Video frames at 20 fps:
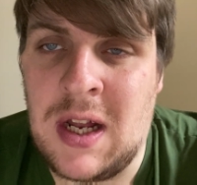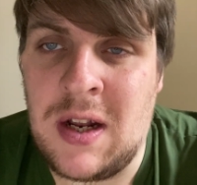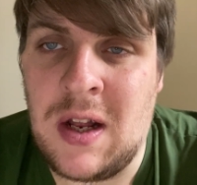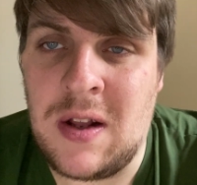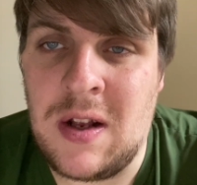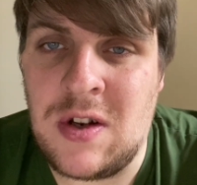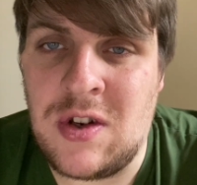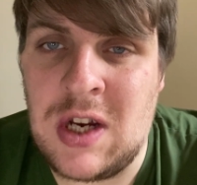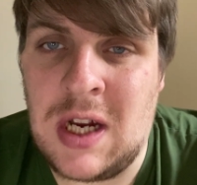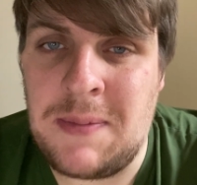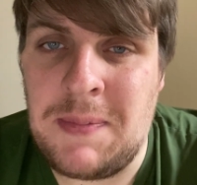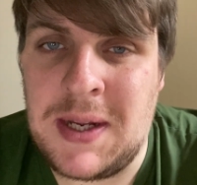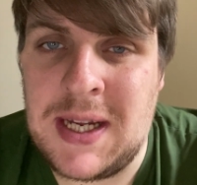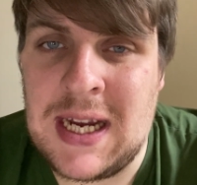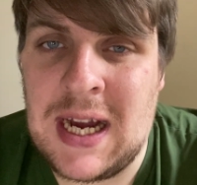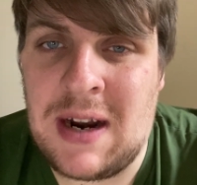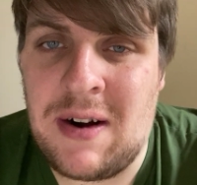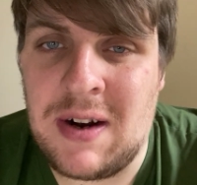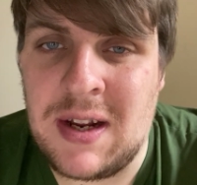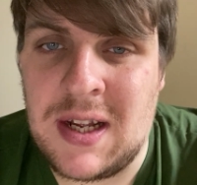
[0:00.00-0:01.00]
I know that Jamie
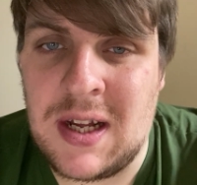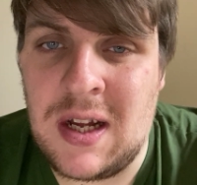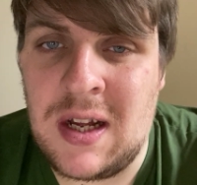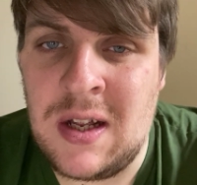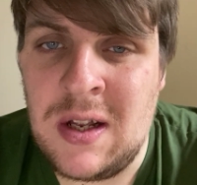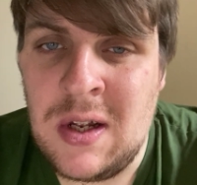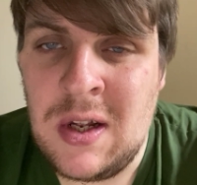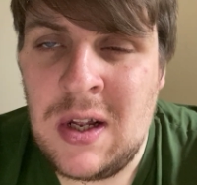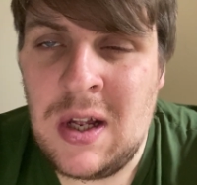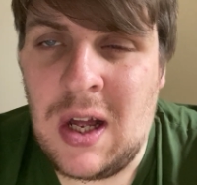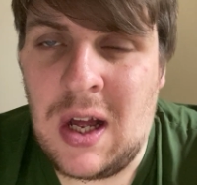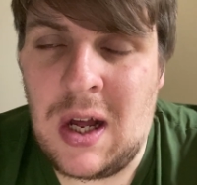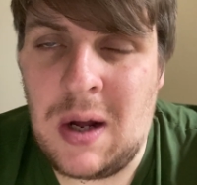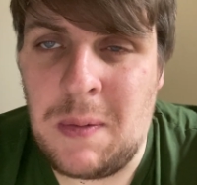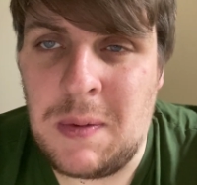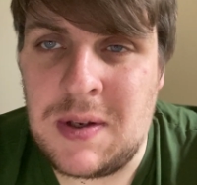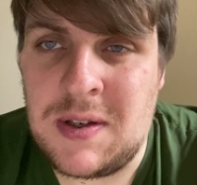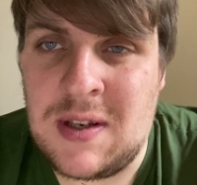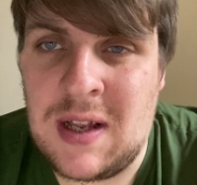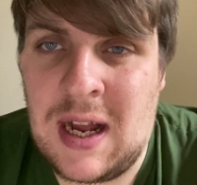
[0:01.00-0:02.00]
Carragher
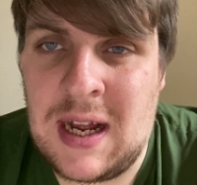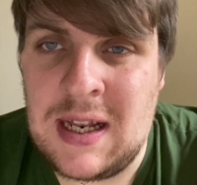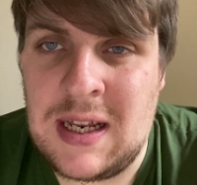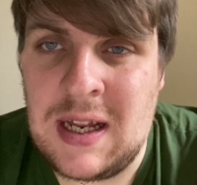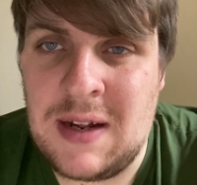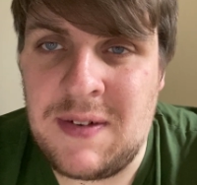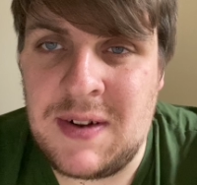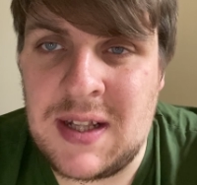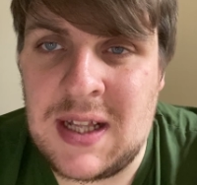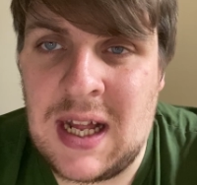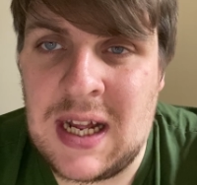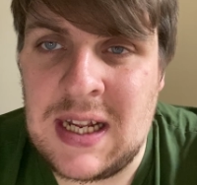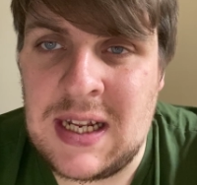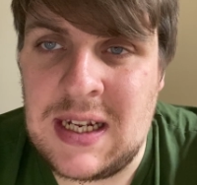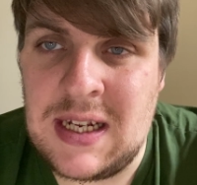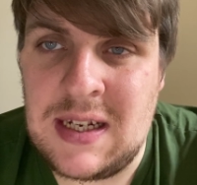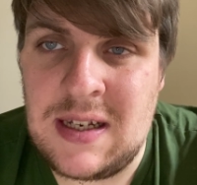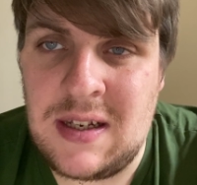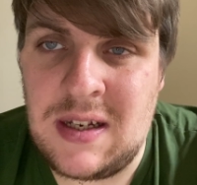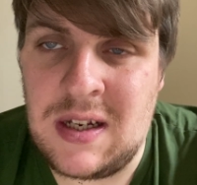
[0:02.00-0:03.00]
was saying the other day,
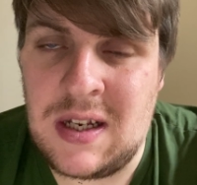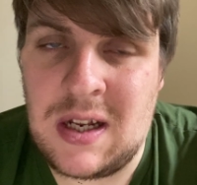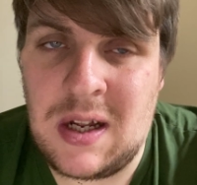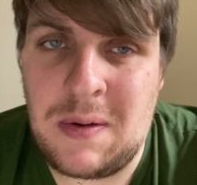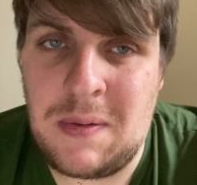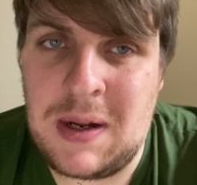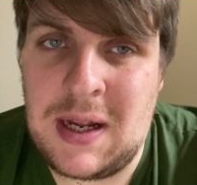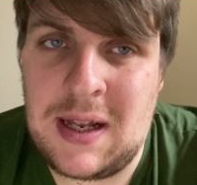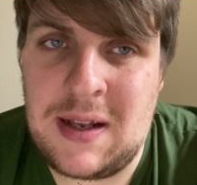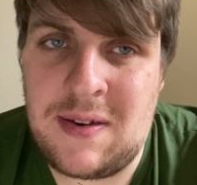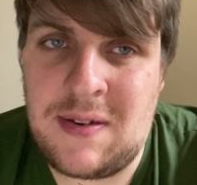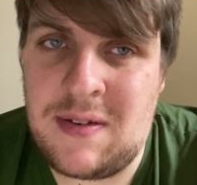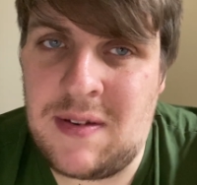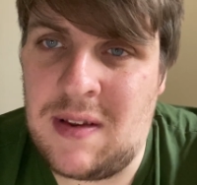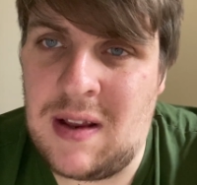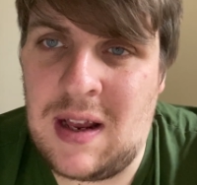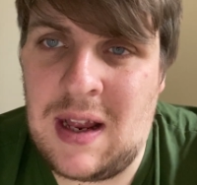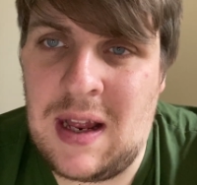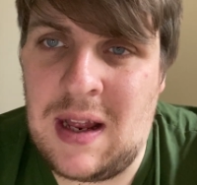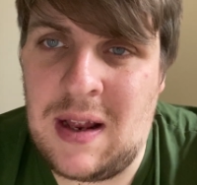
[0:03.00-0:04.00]
you know,
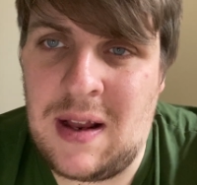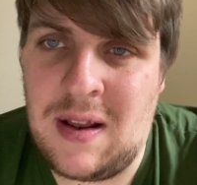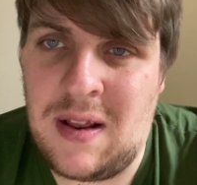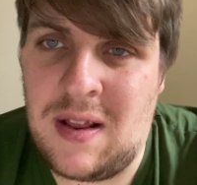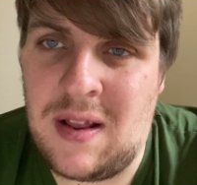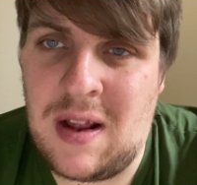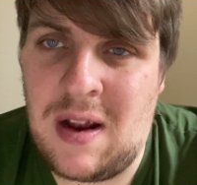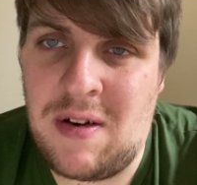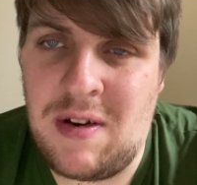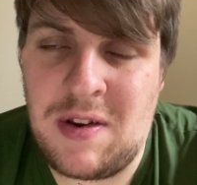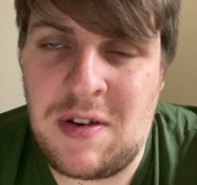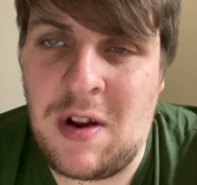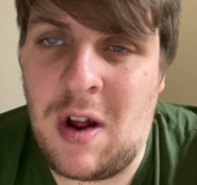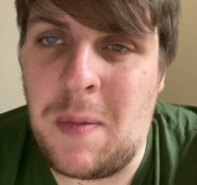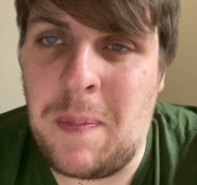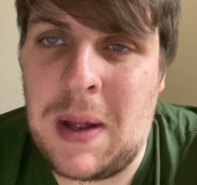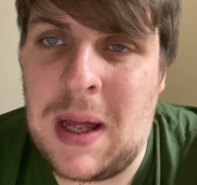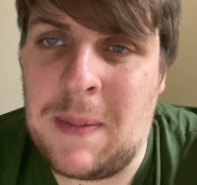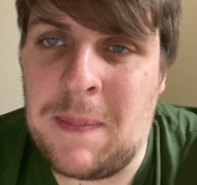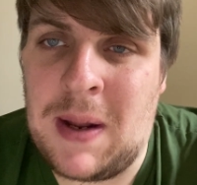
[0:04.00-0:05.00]
there is
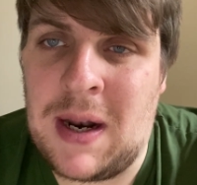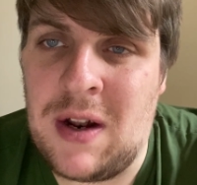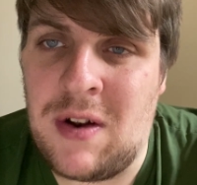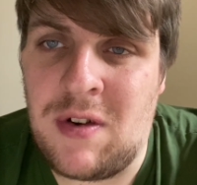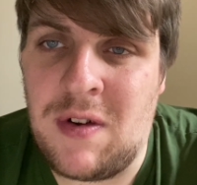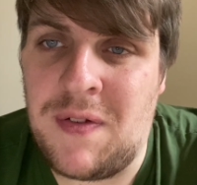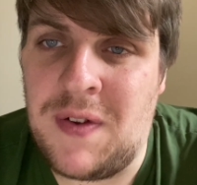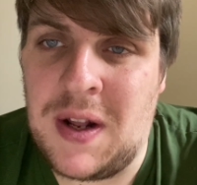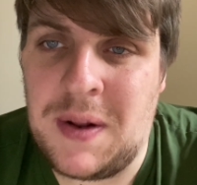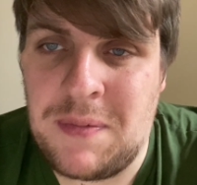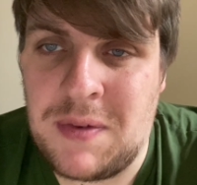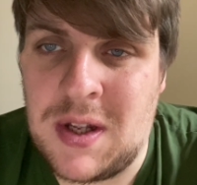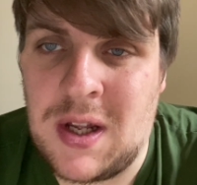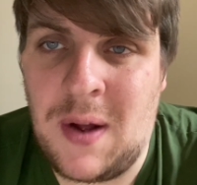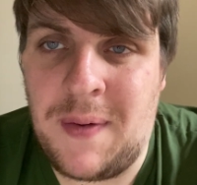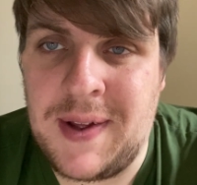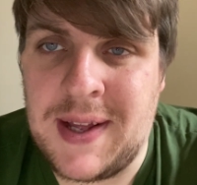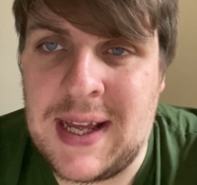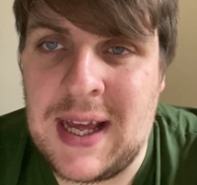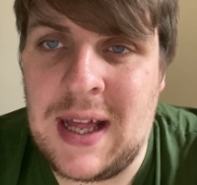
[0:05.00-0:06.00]
no better manager for them to
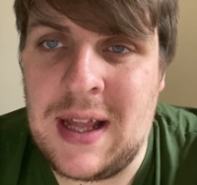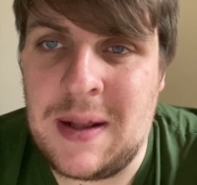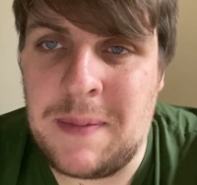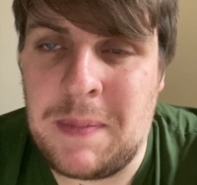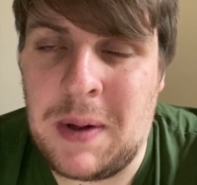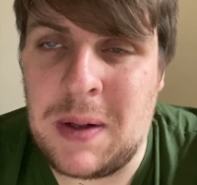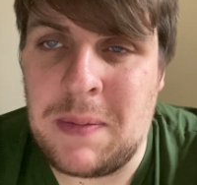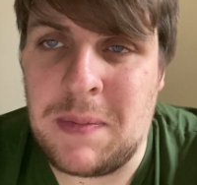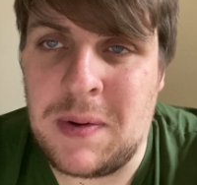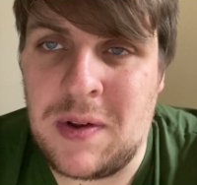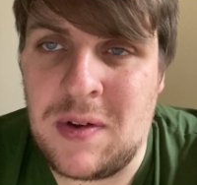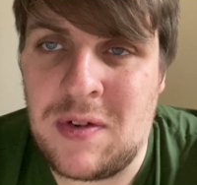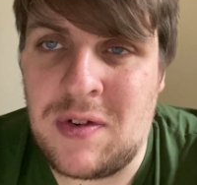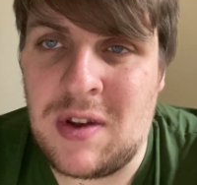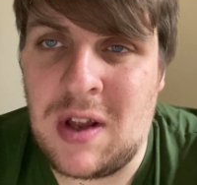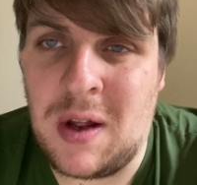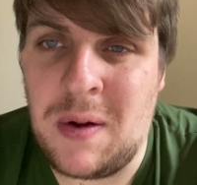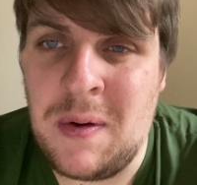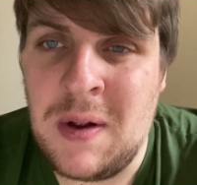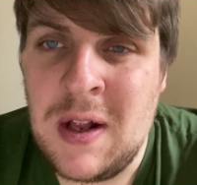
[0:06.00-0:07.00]
go and get at the moment.
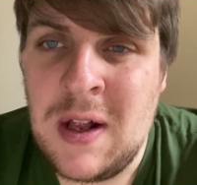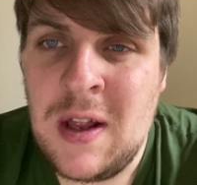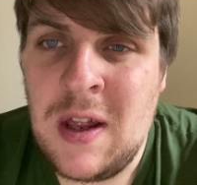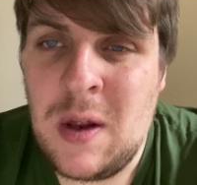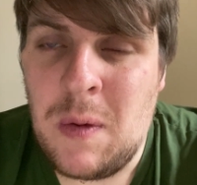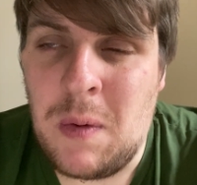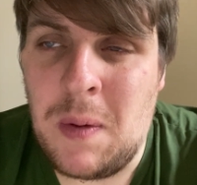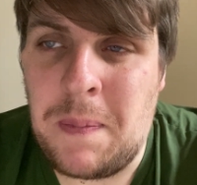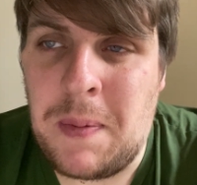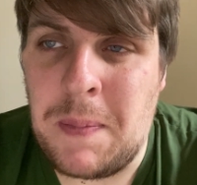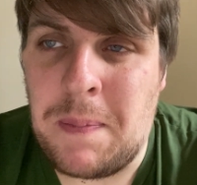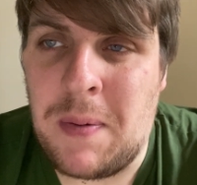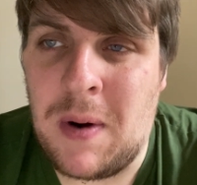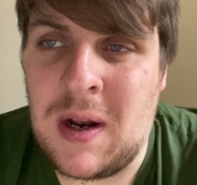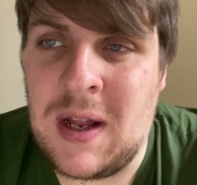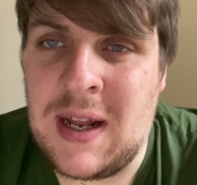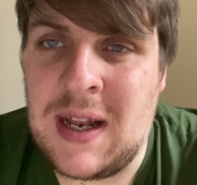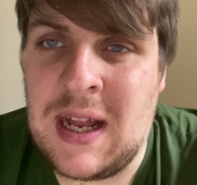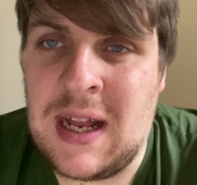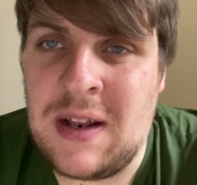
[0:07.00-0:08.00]
So it would be
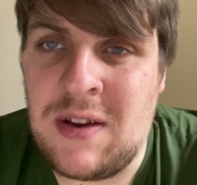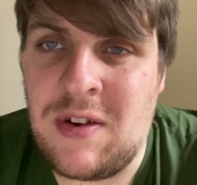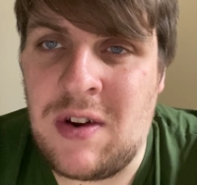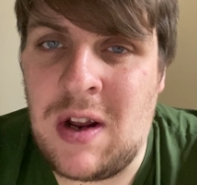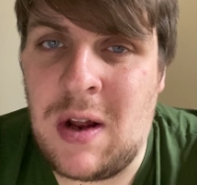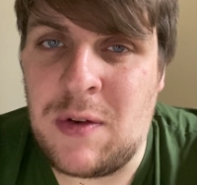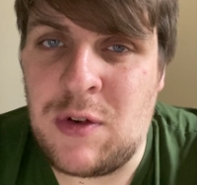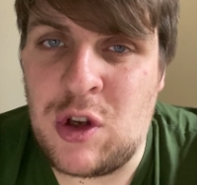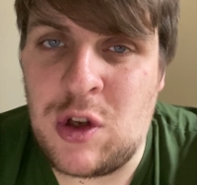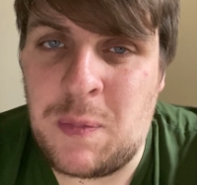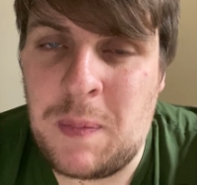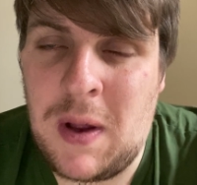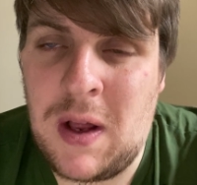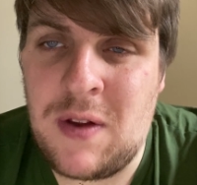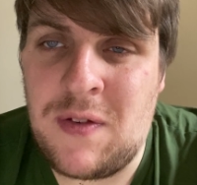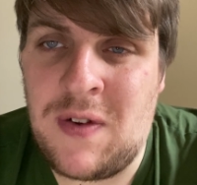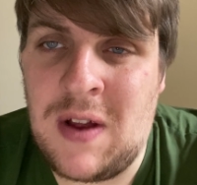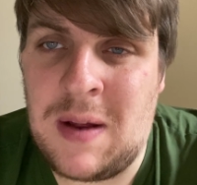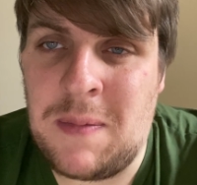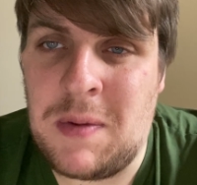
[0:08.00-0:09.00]
brilliant. And, you know, as a
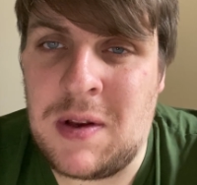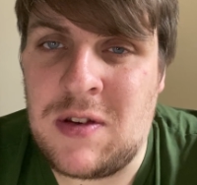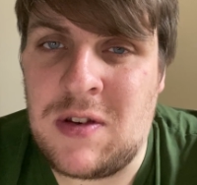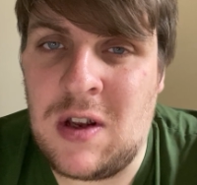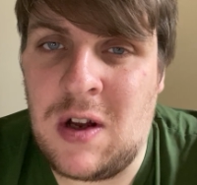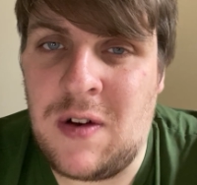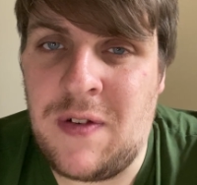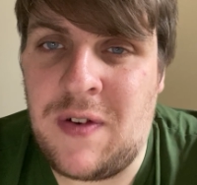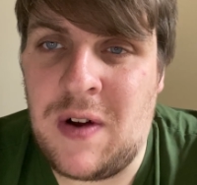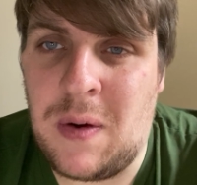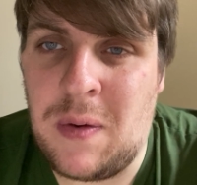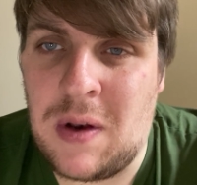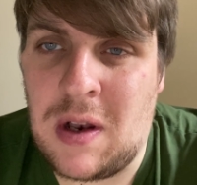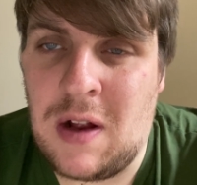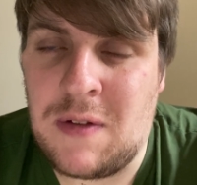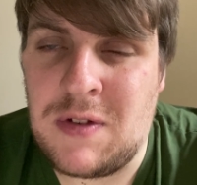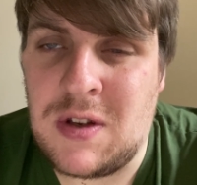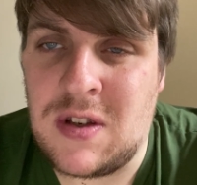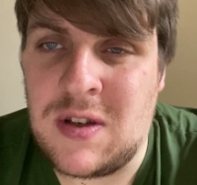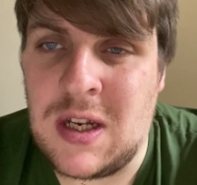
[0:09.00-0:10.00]
Spurs fan myself, I would
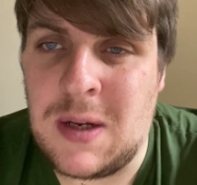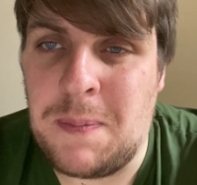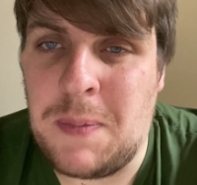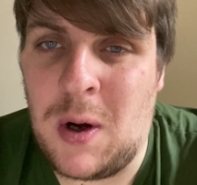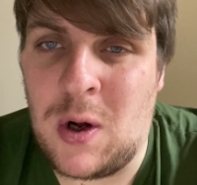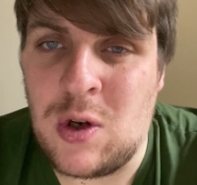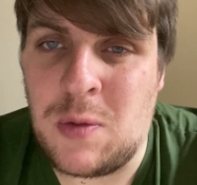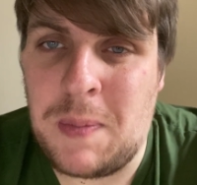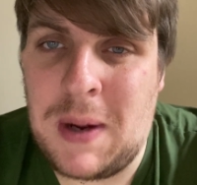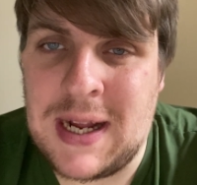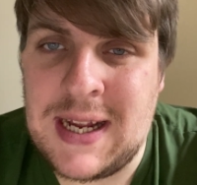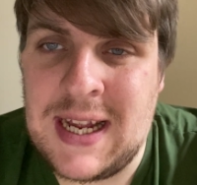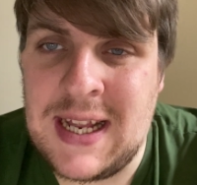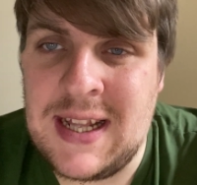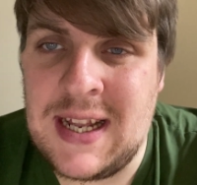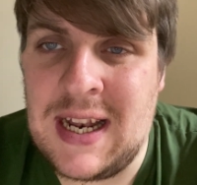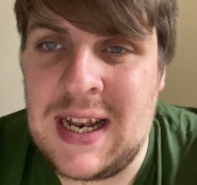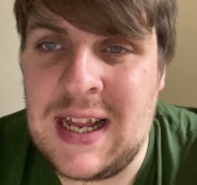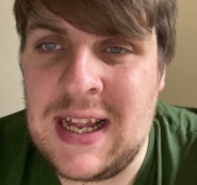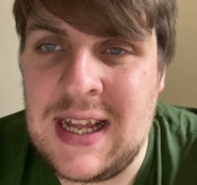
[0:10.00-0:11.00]
love to see Poch back
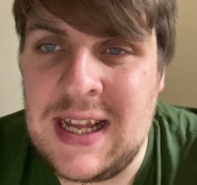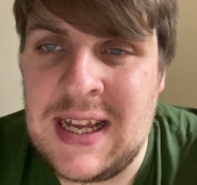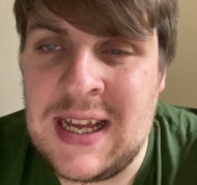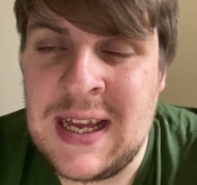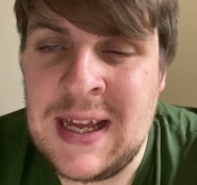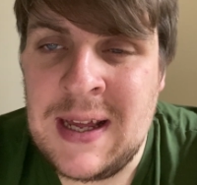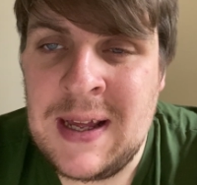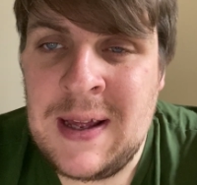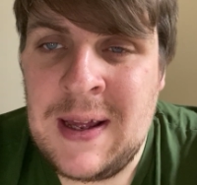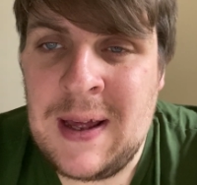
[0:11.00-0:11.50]
in the league.